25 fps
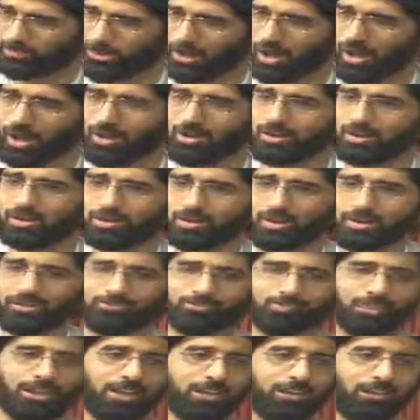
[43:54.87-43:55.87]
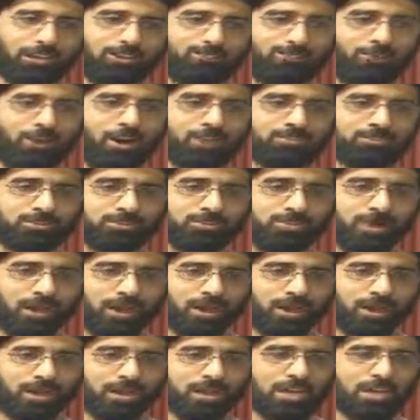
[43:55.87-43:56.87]
body of Lady
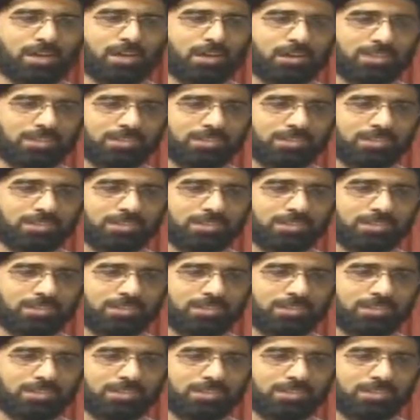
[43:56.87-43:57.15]
Fatima,